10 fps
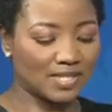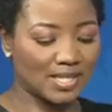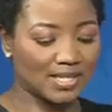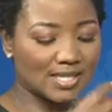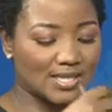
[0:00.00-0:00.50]

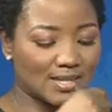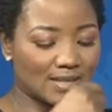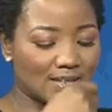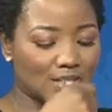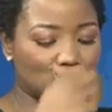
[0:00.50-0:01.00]
sectors
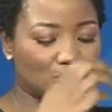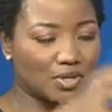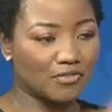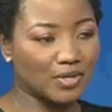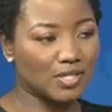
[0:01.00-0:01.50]
that you
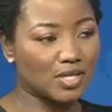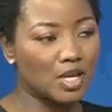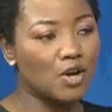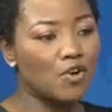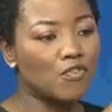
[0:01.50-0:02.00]
referenced.
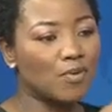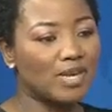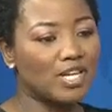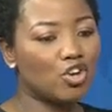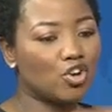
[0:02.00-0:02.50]
From
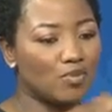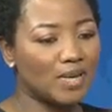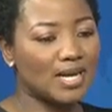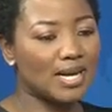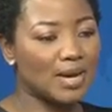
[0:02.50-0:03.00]
an
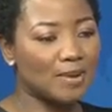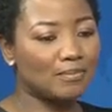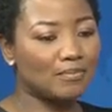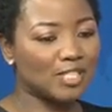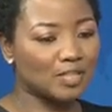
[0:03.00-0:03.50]
economic
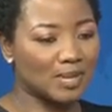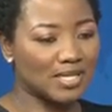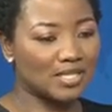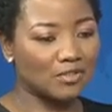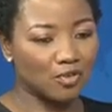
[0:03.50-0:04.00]

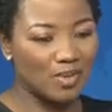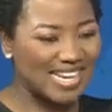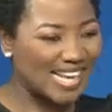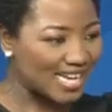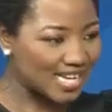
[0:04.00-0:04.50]
perspective, from
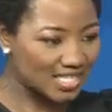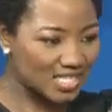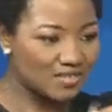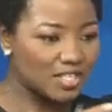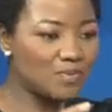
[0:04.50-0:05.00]
an
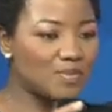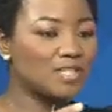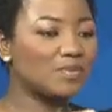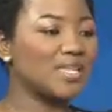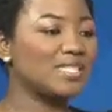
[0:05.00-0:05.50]
activity
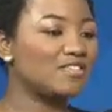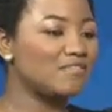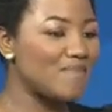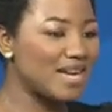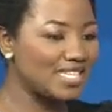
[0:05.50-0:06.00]

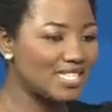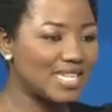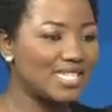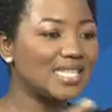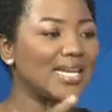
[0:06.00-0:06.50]
perspective, money
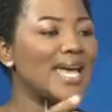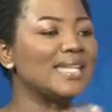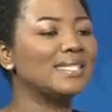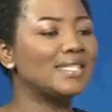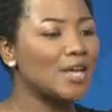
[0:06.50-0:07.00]
changing
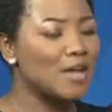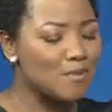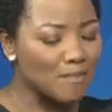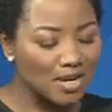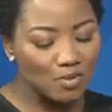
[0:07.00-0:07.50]
hands,
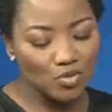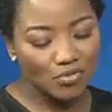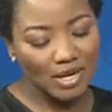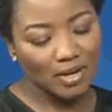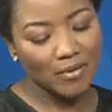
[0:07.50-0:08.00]
money
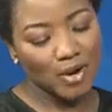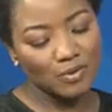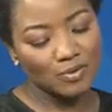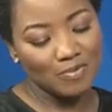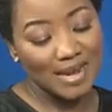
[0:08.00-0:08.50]
moving
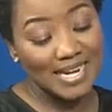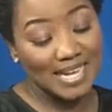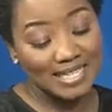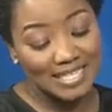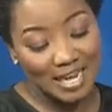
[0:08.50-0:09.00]
around, money
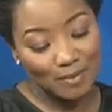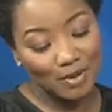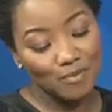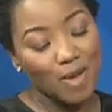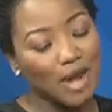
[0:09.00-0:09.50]
ending up
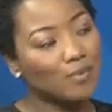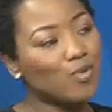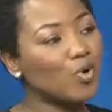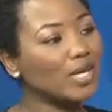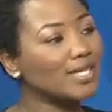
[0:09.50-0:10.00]
in my
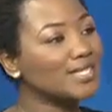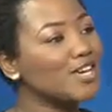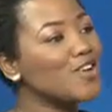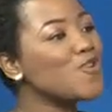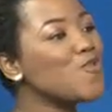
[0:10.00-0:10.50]
pocket,
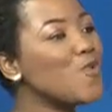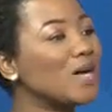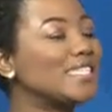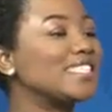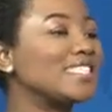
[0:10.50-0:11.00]

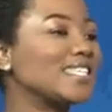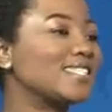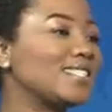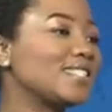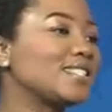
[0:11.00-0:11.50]
what does
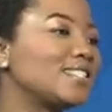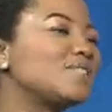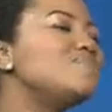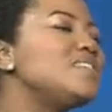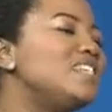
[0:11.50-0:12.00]

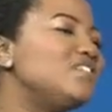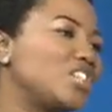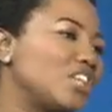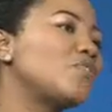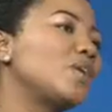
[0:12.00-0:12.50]
this mean
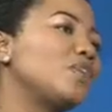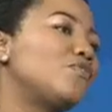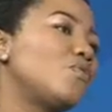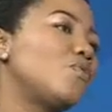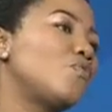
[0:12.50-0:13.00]
generally
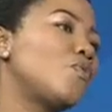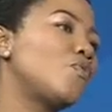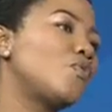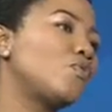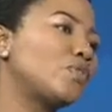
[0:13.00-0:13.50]
for
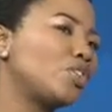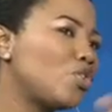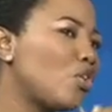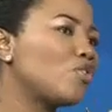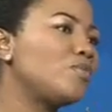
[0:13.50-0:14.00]
the
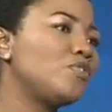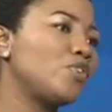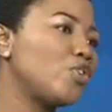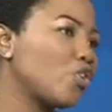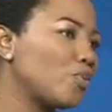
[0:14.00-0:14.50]
economy, for
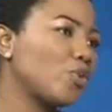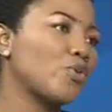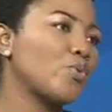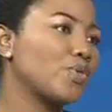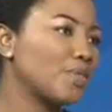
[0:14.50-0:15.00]
economic
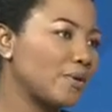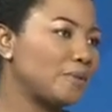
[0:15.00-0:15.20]
growth?